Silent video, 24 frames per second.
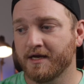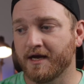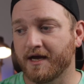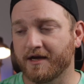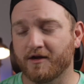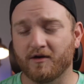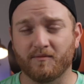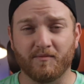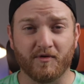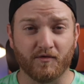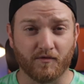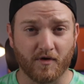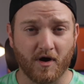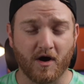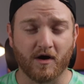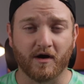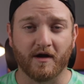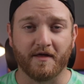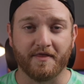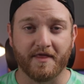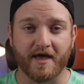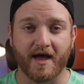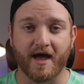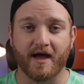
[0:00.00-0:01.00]
Could be wrong
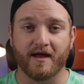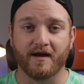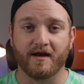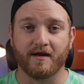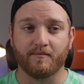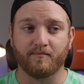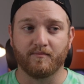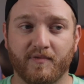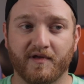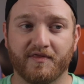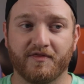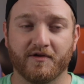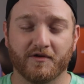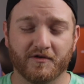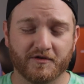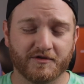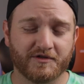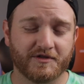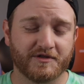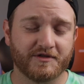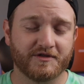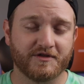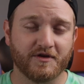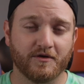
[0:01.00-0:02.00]
on that, but there's
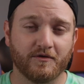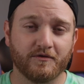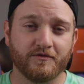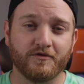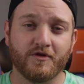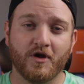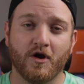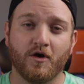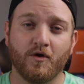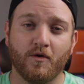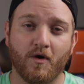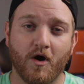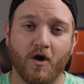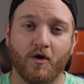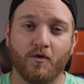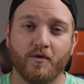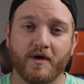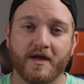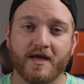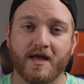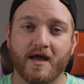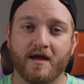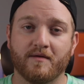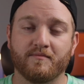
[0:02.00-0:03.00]
still no
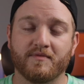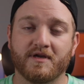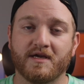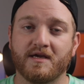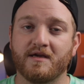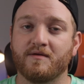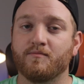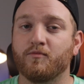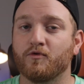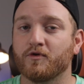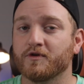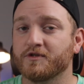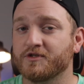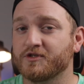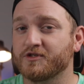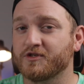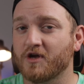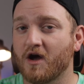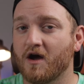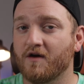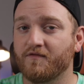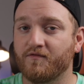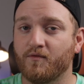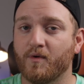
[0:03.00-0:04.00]
OEM keyboard
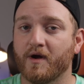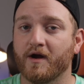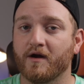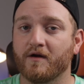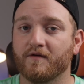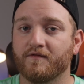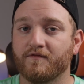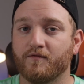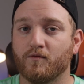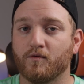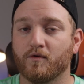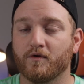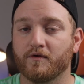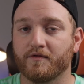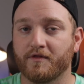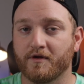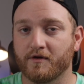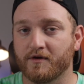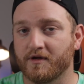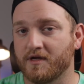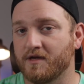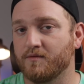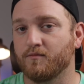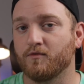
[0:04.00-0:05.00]
software for their
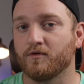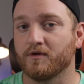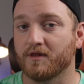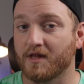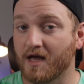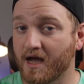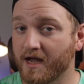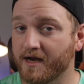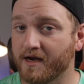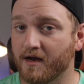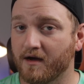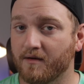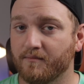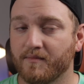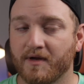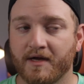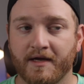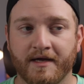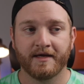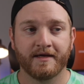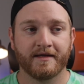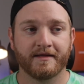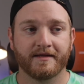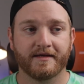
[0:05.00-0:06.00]
keyboard lineup.
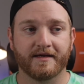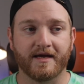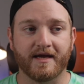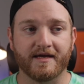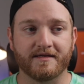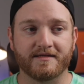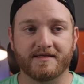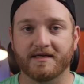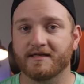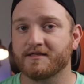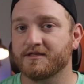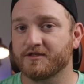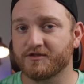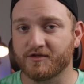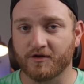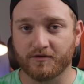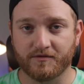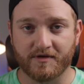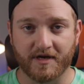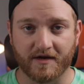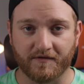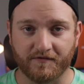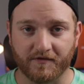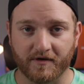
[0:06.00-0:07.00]
K6 is no
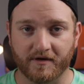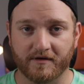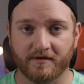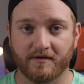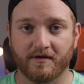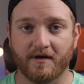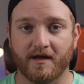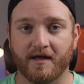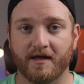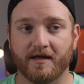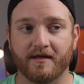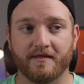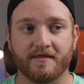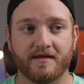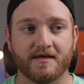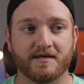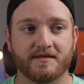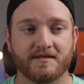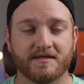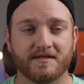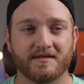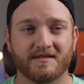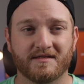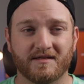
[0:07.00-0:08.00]
different, and
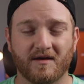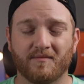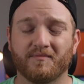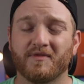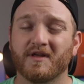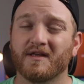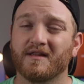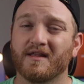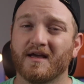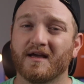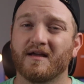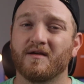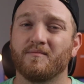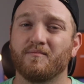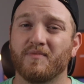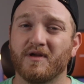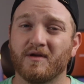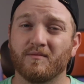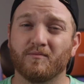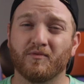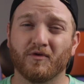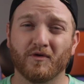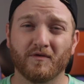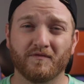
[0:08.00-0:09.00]
this is something that can be
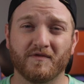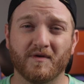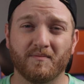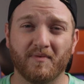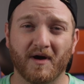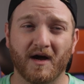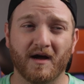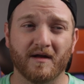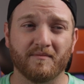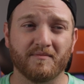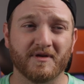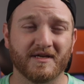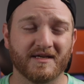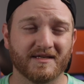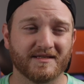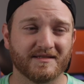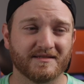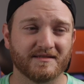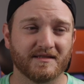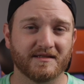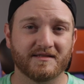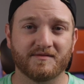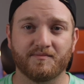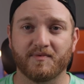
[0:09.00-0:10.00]
improved upon
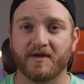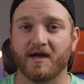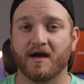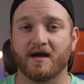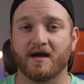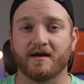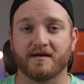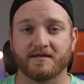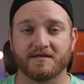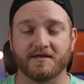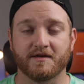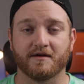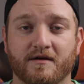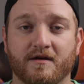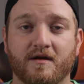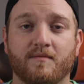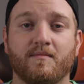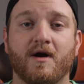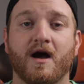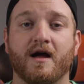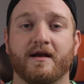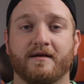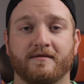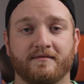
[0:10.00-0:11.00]
because let's be honest here, come
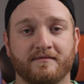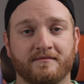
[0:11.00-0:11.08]
on.